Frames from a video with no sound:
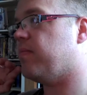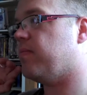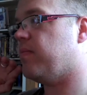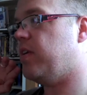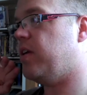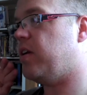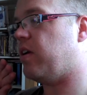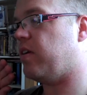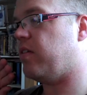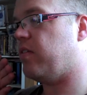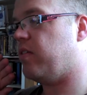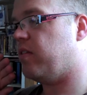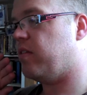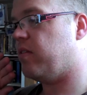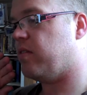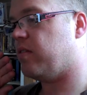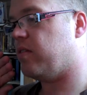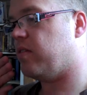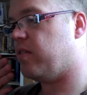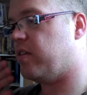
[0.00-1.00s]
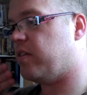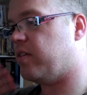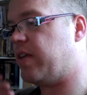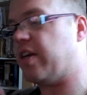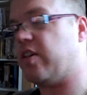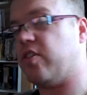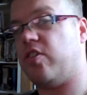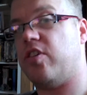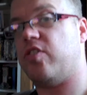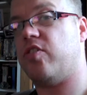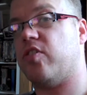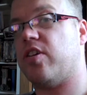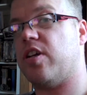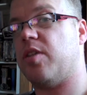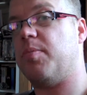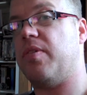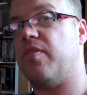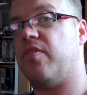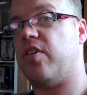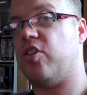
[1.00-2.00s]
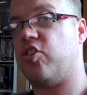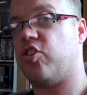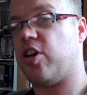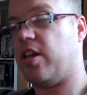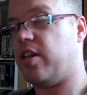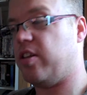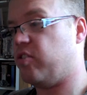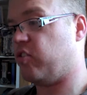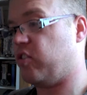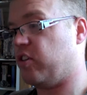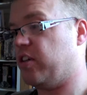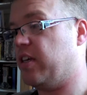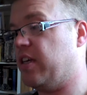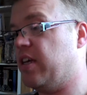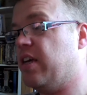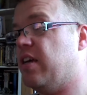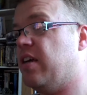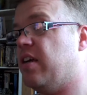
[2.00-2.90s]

this next year is going to be very challenging